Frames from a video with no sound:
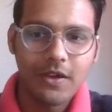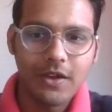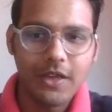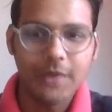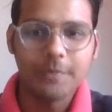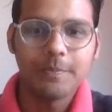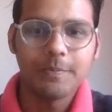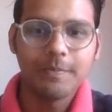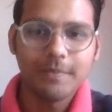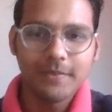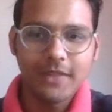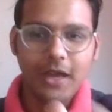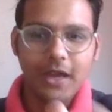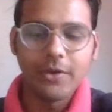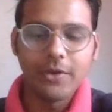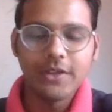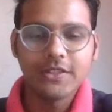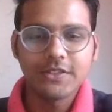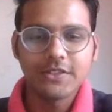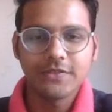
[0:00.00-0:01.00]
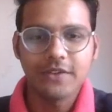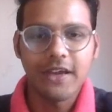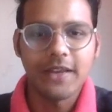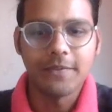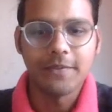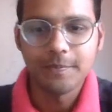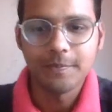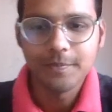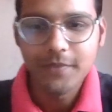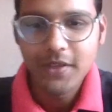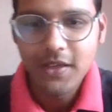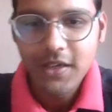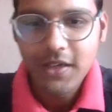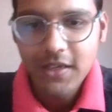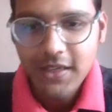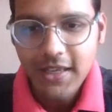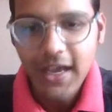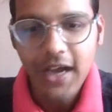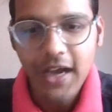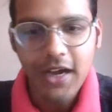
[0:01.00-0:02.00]
Okay, now it's fine.
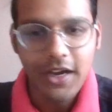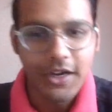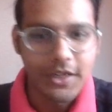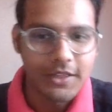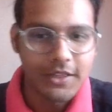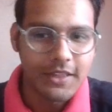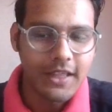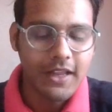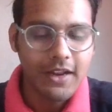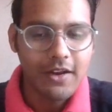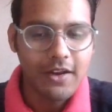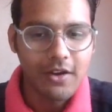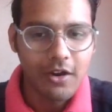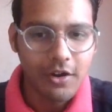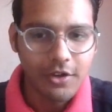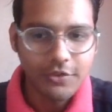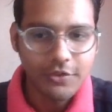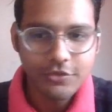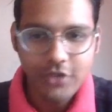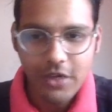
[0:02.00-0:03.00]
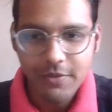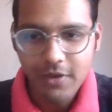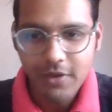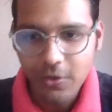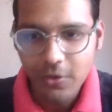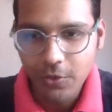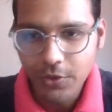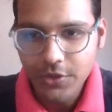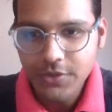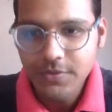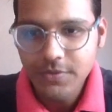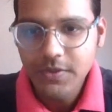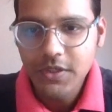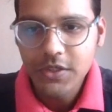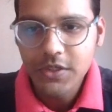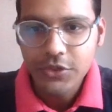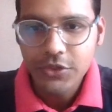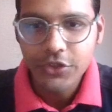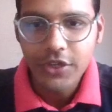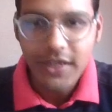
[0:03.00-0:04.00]
Yeah, there are a lot of server loads,
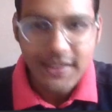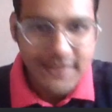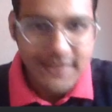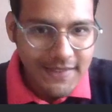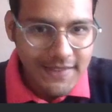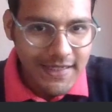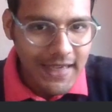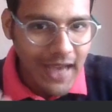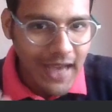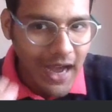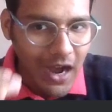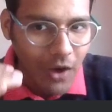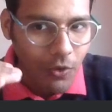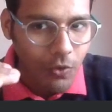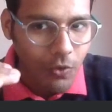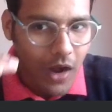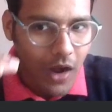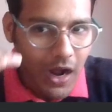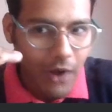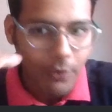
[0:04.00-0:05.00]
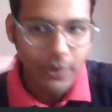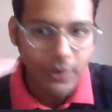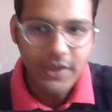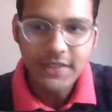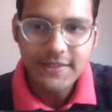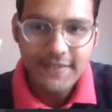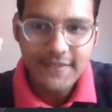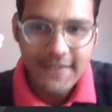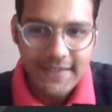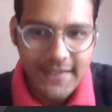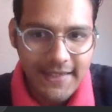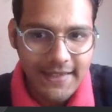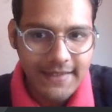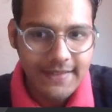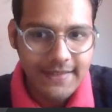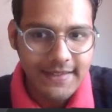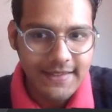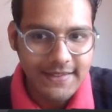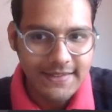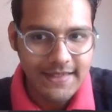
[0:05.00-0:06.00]
so you can see how it is
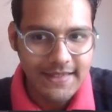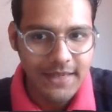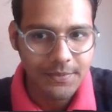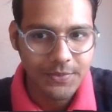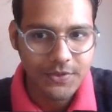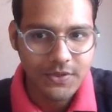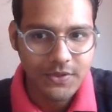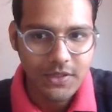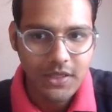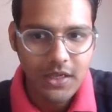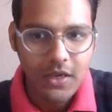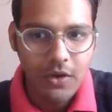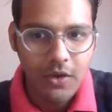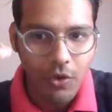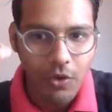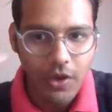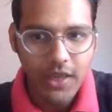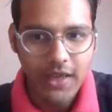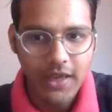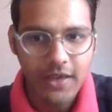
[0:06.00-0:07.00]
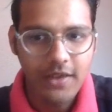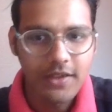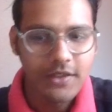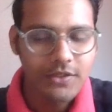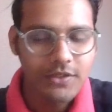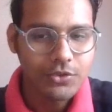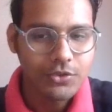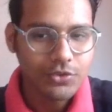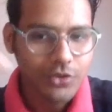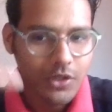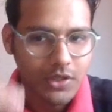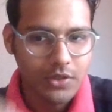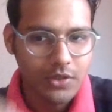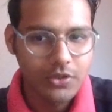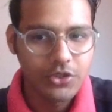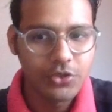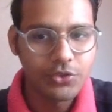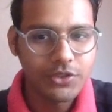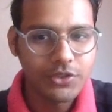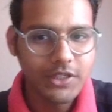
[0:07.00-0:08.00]
thinking in the steps. Okay, so
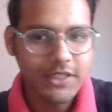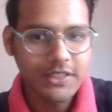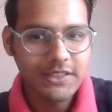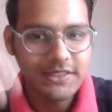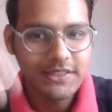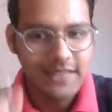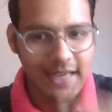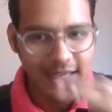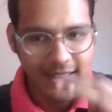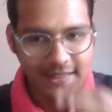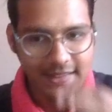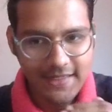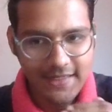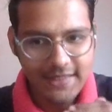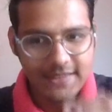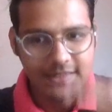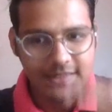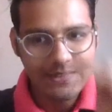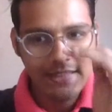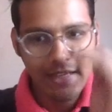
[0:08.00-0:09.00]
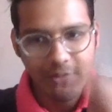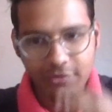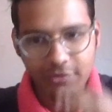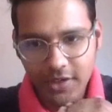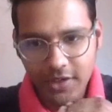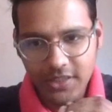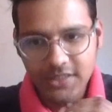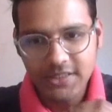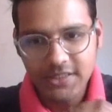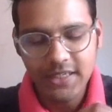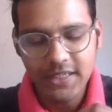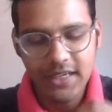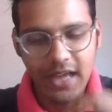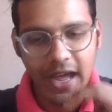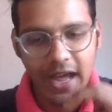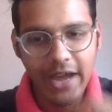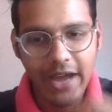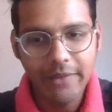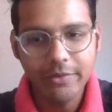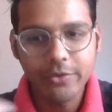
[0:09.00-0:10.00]
user is telling this, then first
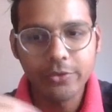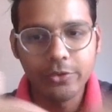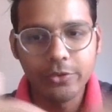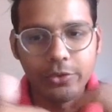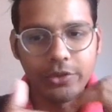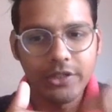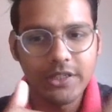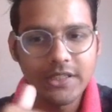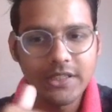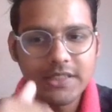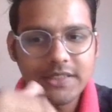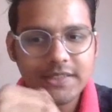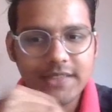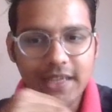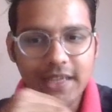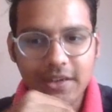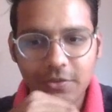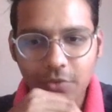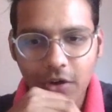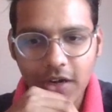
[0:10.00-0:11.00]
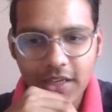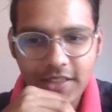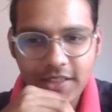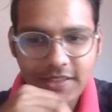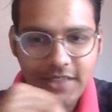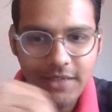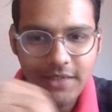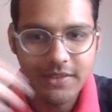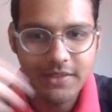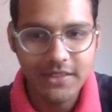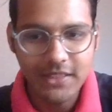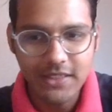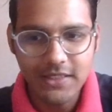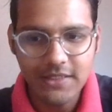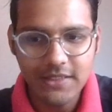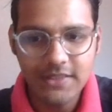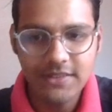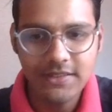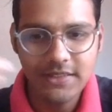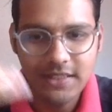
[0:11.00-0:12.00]
I have to do this, then what is given
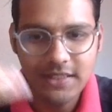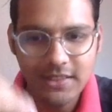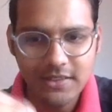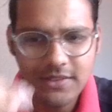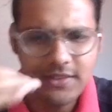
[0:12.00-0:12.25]
this,